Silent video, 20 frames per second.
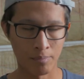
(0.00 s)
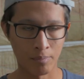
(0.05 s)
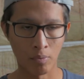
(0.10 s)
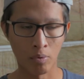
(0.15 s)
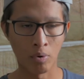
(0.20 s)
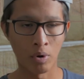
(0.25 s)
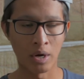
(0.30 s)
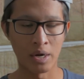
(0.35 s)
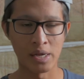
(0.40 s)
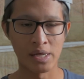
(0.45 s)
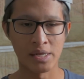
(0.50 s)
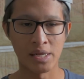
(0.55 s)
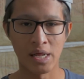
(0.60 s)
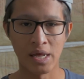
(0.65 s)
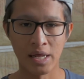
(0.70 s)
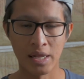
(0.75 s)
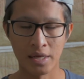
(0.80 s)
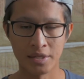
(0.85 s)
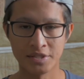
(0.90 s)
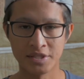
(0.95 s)
or in
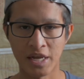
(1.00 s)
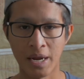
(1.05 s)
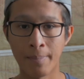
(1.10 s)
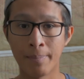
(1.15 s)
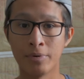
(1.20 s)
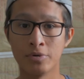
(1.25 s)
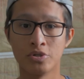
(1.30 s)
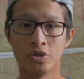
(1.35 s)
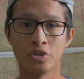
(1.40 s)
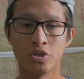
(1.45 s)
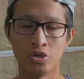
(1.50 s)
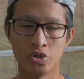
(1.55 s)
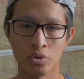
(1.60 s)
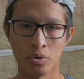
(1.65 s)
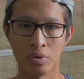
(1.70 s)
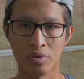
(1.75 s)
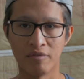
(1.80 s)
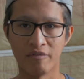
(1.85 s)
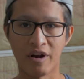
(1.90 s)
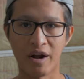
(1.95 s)
a temperature
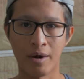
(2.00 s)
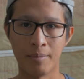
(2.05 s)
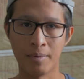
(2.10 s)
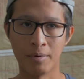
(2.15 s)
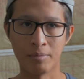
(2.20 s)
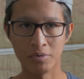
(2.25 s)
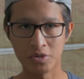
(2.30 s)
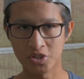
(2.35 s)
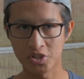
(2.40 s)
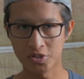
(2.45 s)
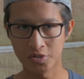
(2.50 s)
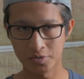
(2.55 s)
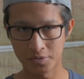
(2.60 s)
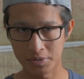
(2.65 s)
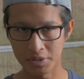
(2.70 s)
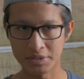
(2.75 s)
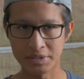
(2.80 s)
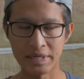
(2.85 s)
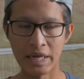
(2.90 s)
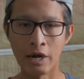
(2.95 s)
controlled environment, which
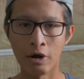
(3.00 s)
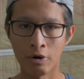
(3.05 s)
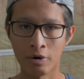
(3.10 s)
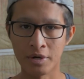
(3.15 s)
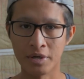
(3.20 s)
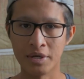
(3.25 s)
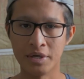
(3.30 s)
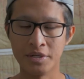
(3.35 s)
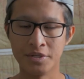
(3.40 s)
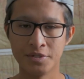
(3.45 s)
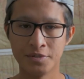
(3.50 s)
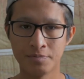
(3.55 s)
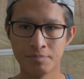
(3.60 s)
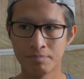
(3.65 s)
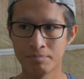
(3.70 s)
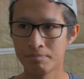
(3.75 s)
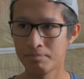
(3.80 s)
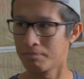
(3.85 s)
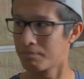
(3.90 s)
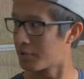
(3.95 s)
this area is
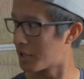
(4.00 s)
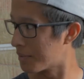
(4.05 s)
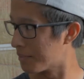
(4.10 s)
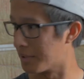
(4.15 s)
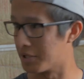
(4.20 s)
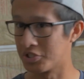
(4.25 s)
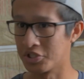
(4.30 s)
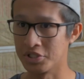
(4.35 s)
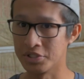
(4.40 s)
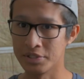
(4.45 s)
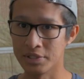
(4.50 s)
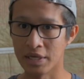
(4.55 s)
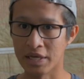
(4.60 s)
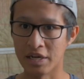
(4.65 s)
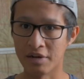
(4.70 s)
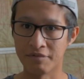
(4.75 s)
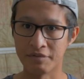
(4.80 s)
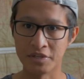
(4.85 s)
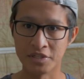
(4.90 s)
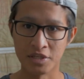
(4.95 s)
pretty much
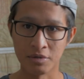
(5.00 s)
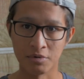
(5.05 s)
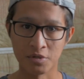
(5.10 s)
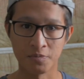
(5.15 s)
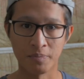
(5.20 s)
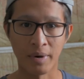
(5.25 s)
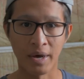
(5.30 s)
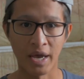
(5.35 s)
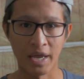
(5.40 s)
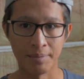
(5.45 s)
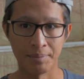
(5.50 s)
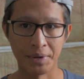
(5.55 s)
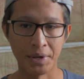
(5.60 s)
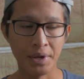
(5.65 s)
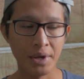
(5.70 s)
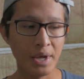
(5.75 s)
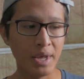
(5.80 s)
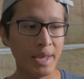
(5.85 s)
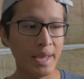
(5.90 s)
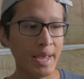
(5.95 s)
insulated if you see what's behind me.
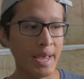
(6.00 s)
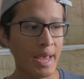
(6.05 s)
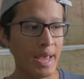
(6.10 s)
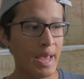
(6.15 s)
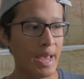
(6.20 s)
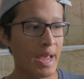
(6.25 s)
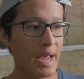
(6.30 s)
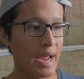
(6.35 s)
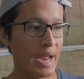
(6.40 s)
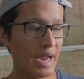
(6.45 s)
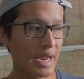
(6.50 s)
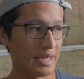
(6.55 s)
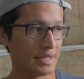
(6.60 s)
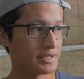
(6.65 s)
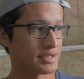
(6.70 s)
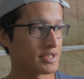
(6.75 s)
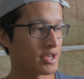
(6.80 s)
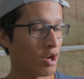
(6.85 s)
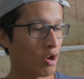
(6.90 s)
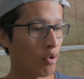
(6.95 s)

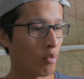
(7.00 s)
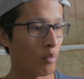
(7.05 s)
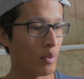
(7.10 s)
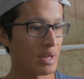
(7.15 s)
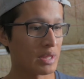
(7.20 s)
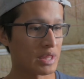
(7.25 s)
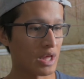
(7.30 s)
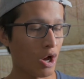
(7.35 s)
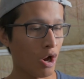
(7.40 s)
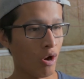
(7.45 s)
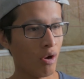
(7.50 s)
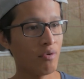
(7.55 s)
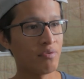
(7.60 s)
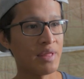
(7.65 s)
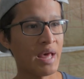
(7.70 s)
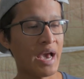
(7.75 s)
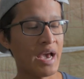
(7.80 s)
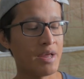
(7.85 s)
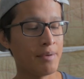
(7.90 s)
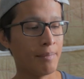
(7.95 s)
And so with all of
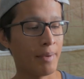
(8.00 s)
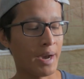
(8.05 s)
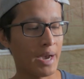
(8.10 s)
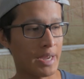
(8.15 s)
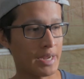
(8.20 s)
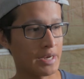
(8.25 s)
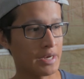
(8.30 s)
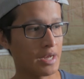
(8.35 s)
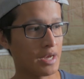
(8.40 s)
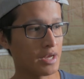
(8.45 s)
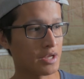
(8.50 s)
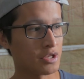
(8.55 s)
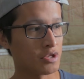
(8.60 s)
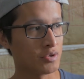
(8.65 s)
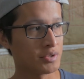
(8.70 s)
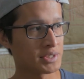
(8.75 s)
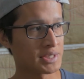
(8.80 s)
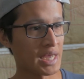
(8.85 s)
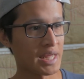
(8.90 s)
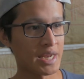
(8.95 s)
that in mind,
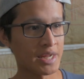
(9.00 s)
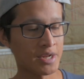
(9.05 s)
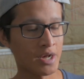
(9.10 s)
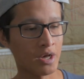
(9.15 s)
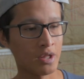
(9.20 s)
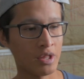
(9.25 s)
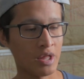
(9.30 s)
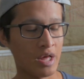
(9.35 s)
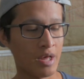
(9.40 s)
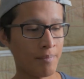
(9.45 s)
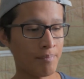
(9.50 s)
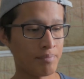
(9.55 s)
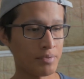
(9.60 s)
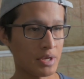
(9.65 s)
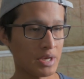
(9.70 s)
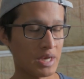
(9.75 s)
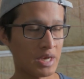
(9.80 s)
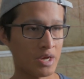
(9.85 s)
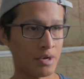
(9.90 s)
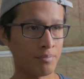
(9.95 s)
you set it all up,
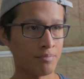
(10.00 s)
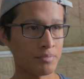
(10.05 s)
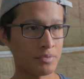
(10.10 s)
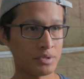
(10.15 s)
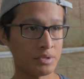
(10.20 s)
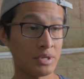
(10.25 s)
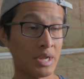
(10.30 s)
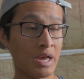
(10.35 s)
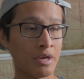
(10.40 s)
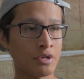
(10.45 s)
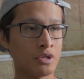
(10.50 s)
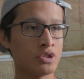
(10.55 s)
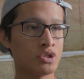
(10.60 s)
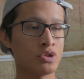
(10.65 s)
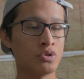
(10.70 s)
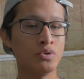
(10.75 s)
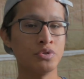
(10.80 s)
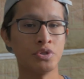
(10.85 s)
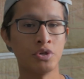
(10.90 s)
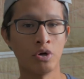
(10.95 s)
and now you
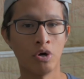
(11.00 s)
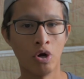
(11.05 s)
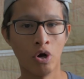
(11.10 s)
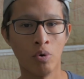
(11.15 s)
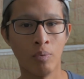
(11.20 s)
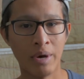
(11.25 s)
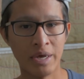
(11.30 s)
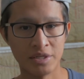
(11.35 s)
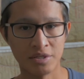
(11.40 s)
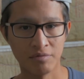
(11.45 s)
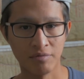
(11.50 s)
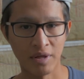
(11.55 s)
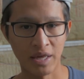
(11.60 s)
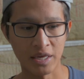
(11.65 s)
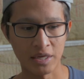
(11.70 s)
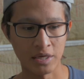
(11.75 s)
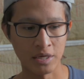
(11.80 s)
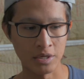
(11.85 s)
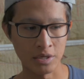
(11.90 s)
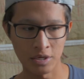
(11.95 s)
choose your OS of
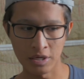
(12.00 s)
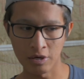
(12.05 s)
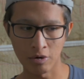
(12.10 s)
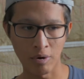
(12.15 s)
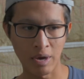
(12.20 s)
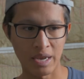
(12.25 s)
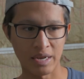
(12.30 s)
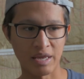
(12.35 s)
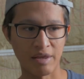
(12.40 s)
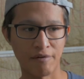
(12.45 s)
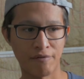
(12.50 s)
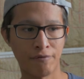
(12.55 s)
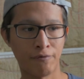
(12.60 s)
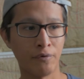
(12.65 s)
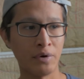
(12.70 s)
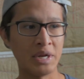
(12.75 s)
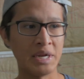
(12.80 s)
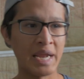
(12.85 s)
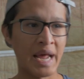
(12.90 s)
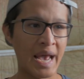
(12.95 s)
liking. You go ahead and get
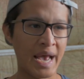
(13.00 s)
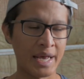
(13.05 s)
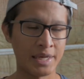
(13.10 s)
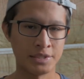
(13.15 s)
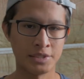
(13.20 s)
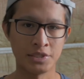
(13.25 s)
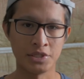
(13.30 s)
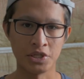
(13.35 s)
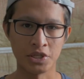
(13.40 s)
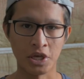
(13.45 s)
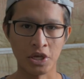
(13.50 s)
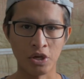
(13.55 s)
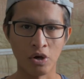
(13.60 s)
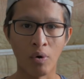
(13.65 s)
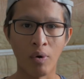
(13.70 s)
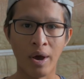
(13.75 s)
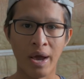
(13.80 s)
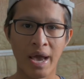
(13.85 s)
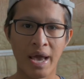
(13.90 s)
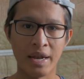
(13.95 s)
free NAS, you can
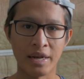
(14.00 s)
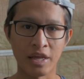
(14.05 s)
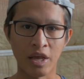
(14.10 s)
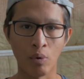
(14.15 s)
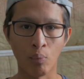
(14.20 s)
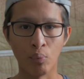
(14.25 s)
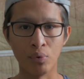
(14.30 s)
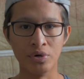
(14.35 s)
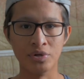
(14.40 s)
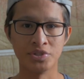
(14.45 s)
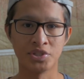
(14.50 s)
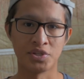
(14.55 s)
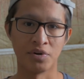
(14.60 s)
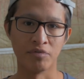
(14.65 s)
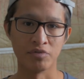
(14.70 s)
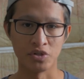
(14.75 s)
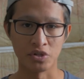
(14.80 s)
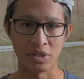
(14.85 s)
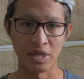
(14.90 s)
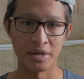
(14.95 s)
go ahead and get Windows
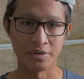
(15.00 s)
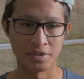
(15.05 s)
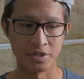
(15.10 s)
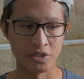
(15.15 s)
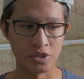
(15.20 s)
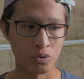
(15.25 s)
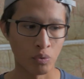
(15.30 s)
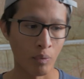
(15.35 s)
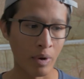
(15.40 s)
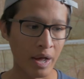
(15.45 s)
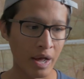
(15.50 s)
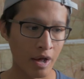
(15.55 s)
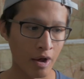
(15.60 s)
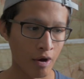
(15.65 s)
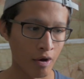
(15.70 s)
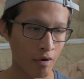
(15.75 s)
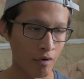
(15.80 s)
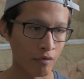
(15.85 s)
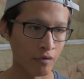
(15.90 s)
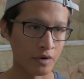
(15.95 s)
Server
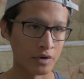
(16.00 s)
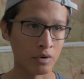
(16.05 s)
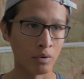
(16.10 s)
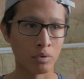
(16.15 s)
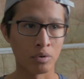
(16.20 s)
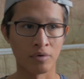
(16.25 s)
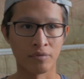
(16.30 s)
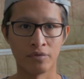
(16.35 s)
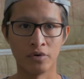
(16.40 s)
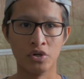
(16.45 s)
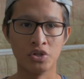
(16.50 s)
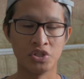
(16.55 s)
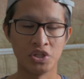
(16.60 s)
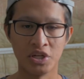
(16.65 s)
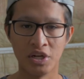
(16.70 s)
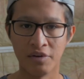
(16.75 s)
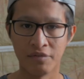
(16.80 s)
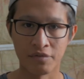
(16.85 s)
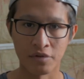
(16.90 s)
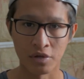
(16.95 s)
2012, an older version if